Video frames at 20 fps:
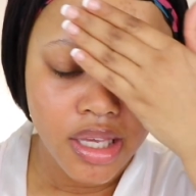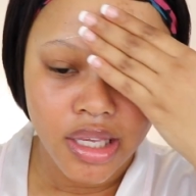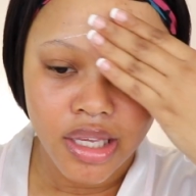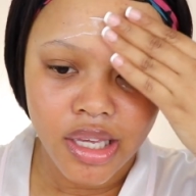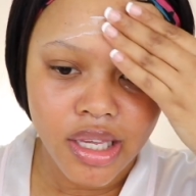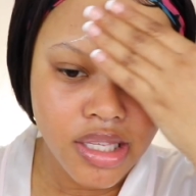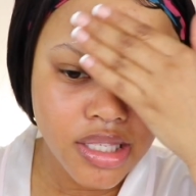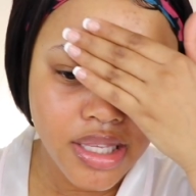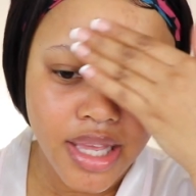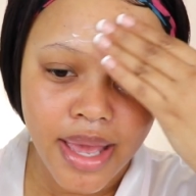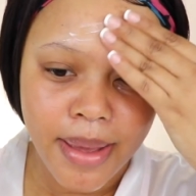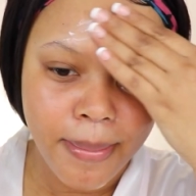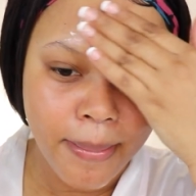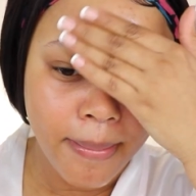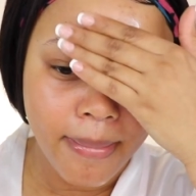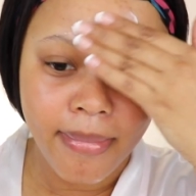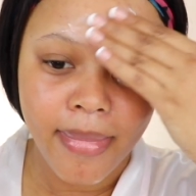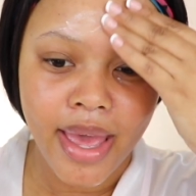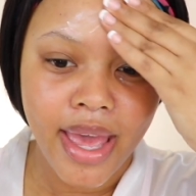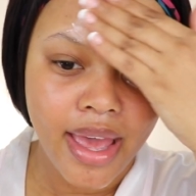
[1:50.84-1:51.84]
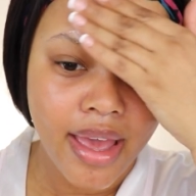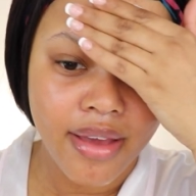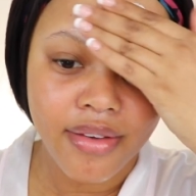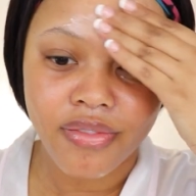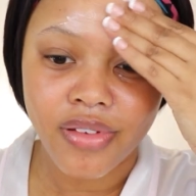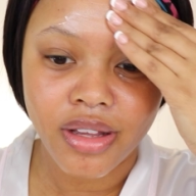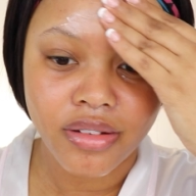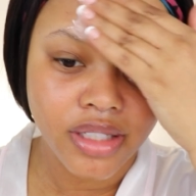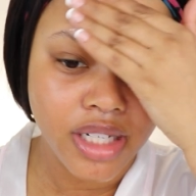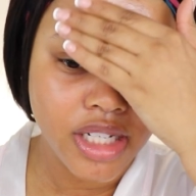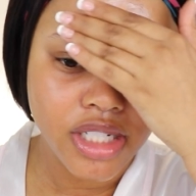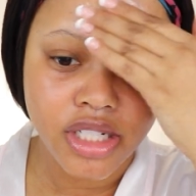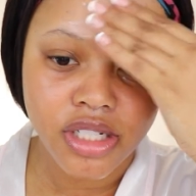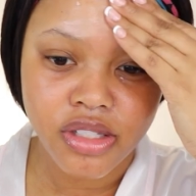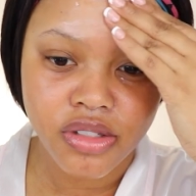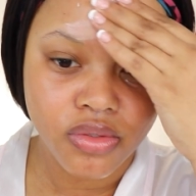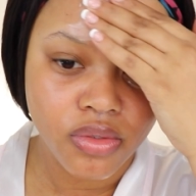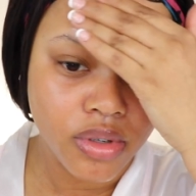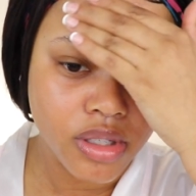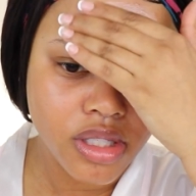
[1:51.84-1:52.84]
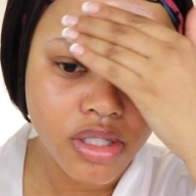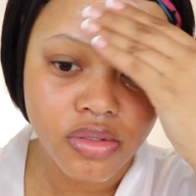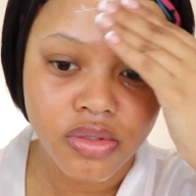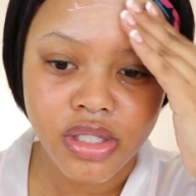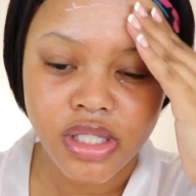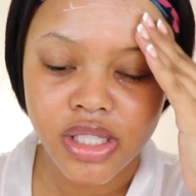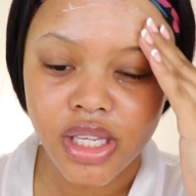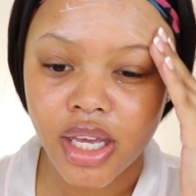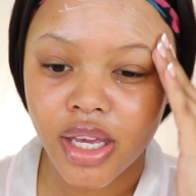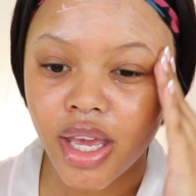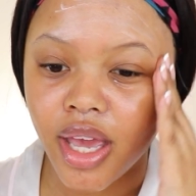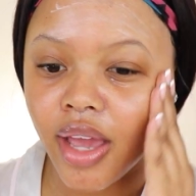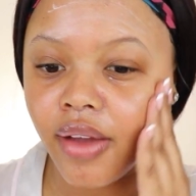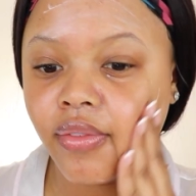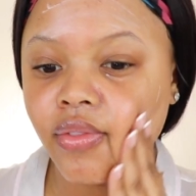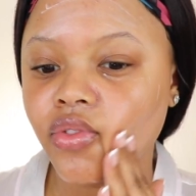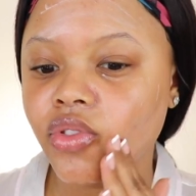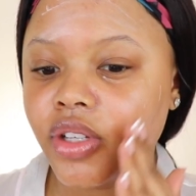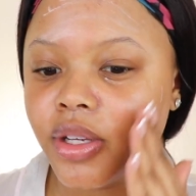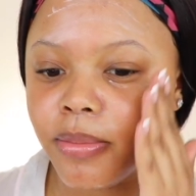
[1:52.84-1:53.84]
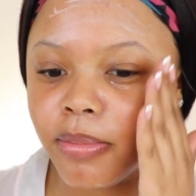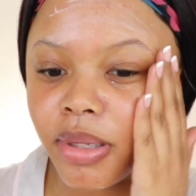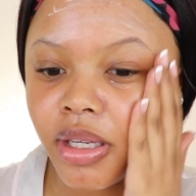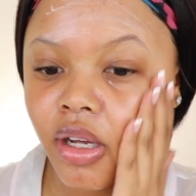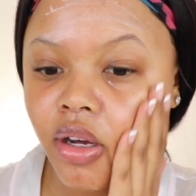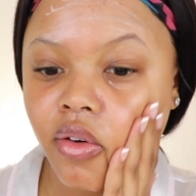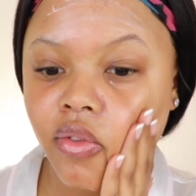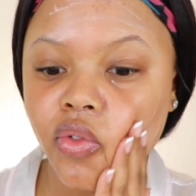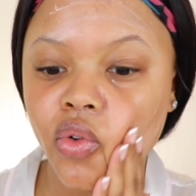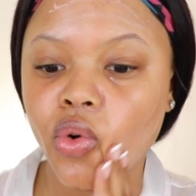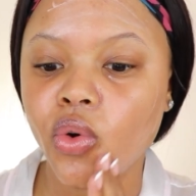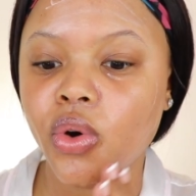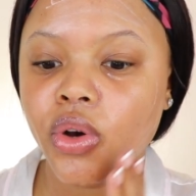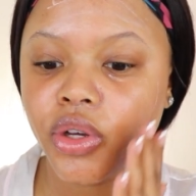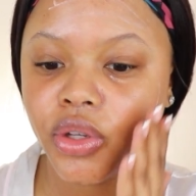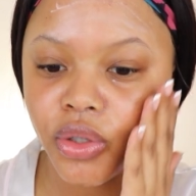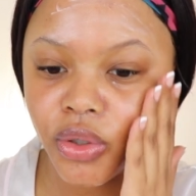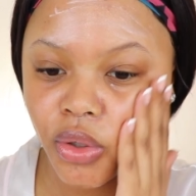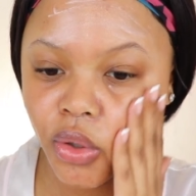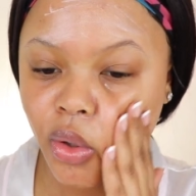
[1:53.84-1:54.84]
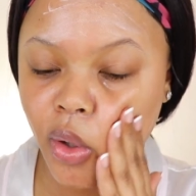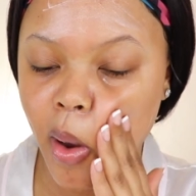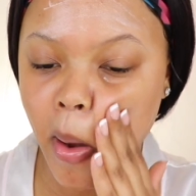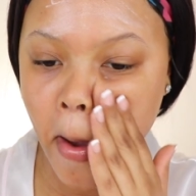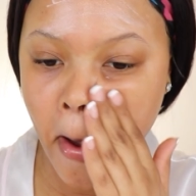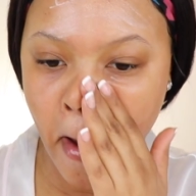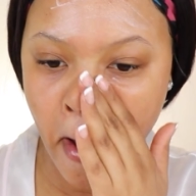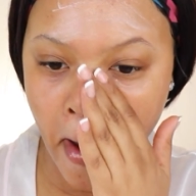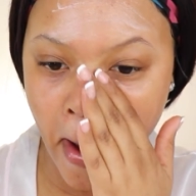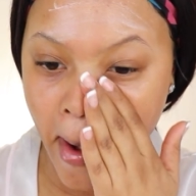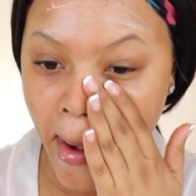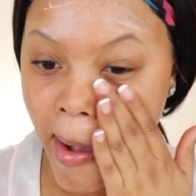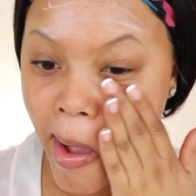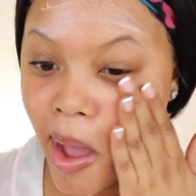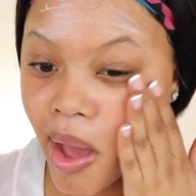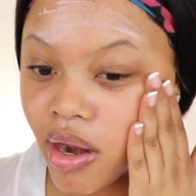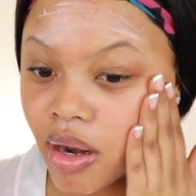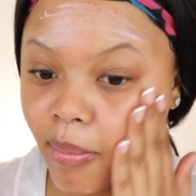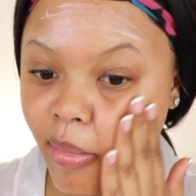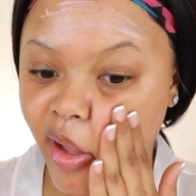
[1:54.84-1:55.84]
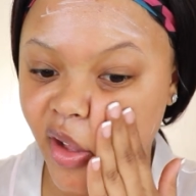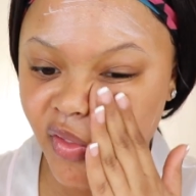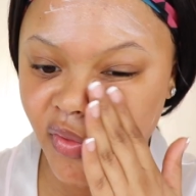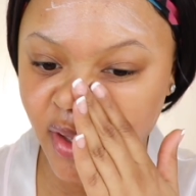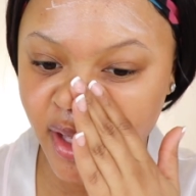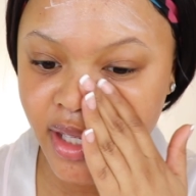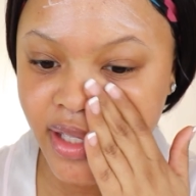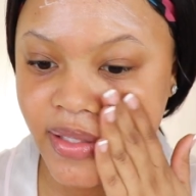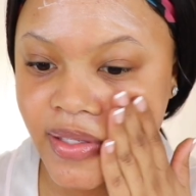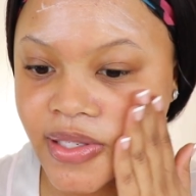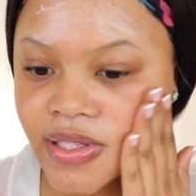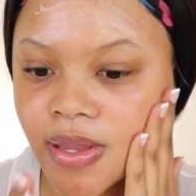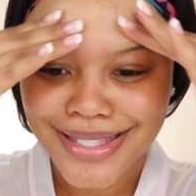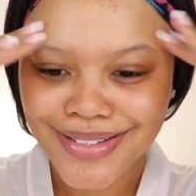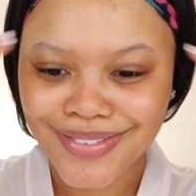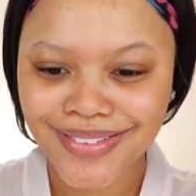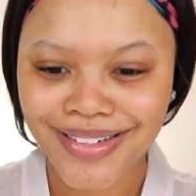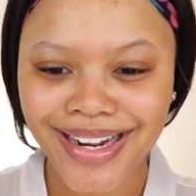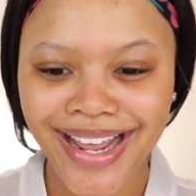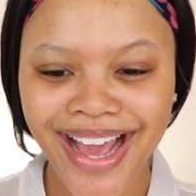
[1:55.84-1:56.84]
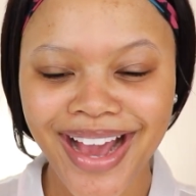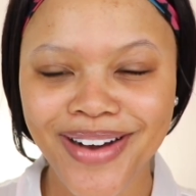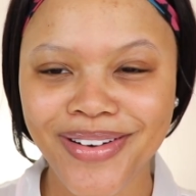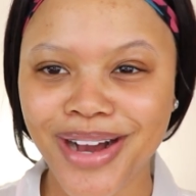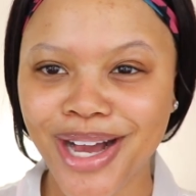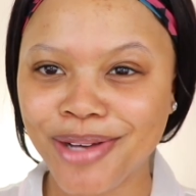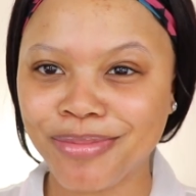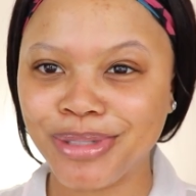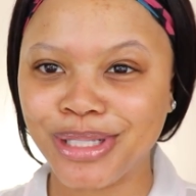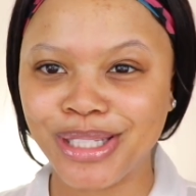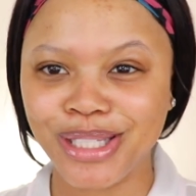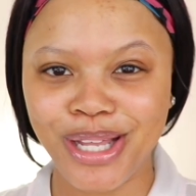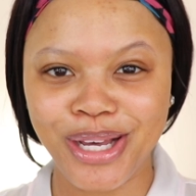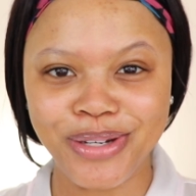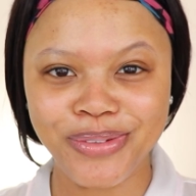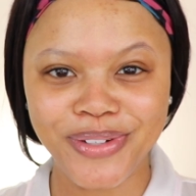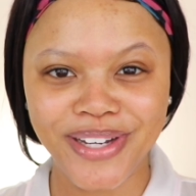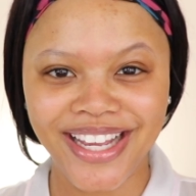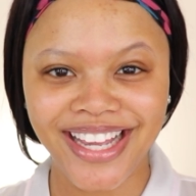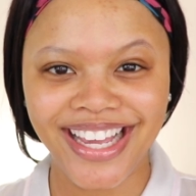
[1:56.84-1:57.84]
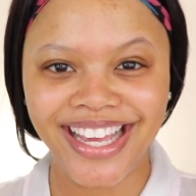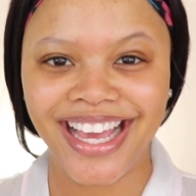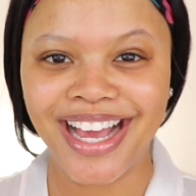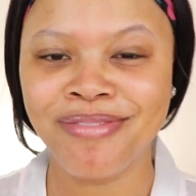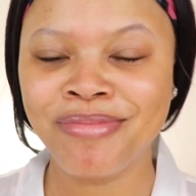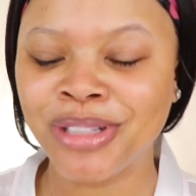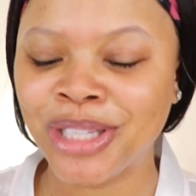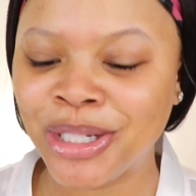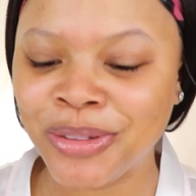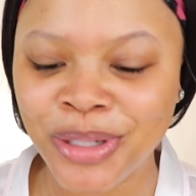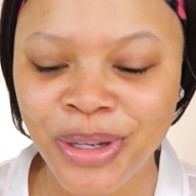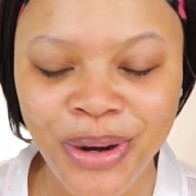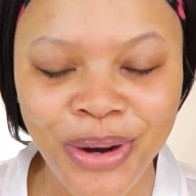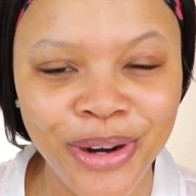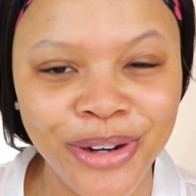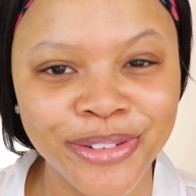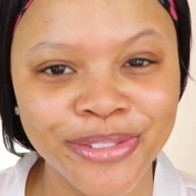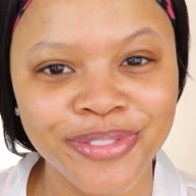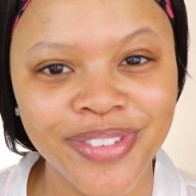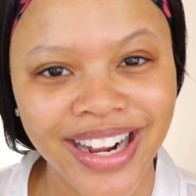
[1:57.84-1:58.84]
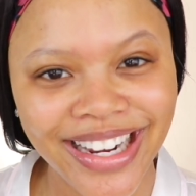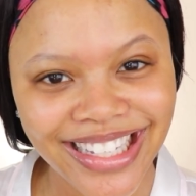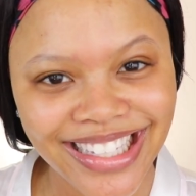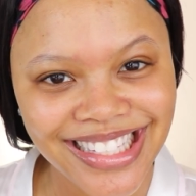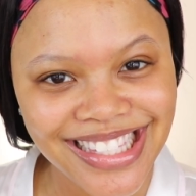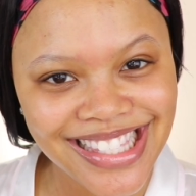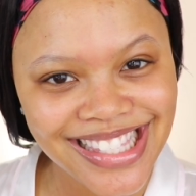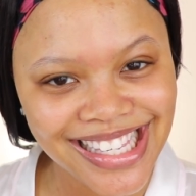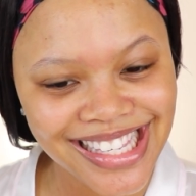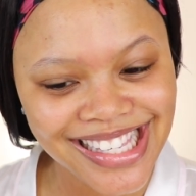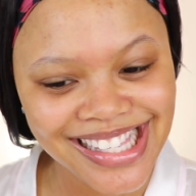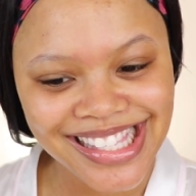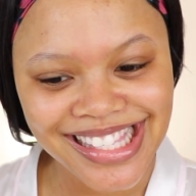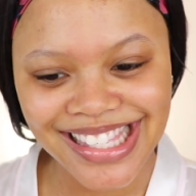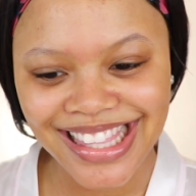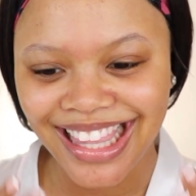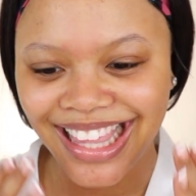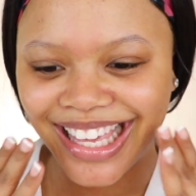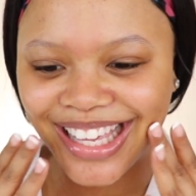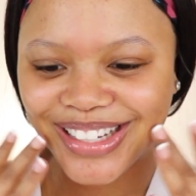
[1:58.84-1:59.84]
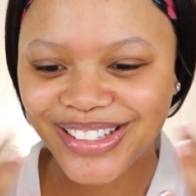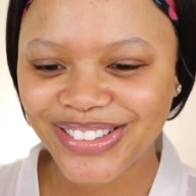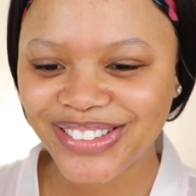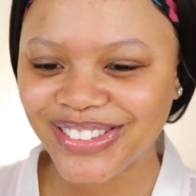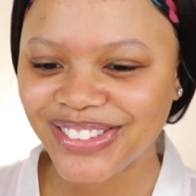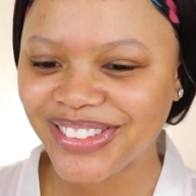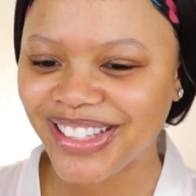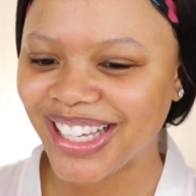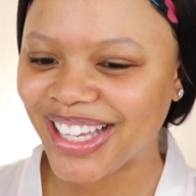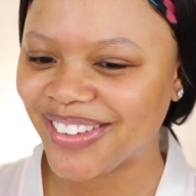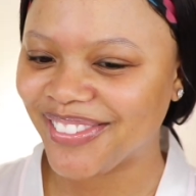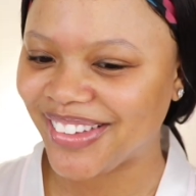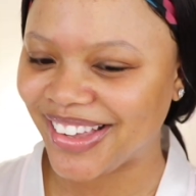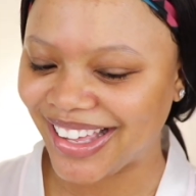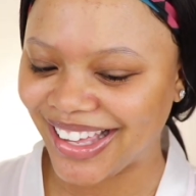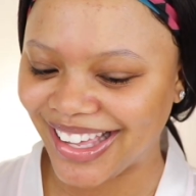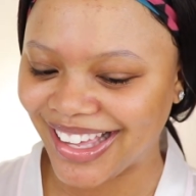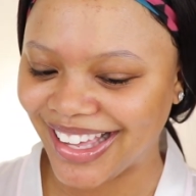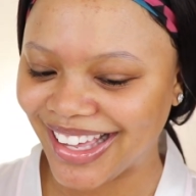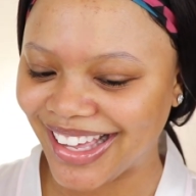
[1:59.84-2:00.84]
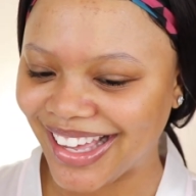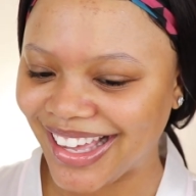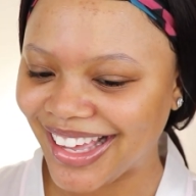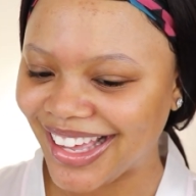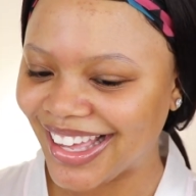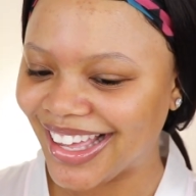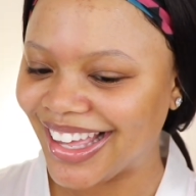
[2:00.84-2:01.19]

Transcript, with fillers: because that matte foundation is going to suck every bit of oil out of my face. So now I'm glowing. I'm glowing already, sis. Like, ooh, look at me.